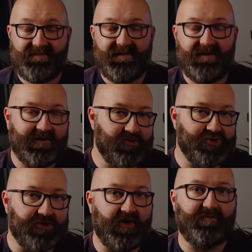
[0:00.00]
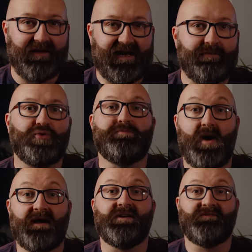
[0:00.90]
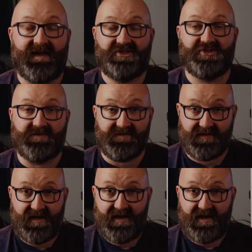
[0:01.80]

the inclusion of playable minor factions.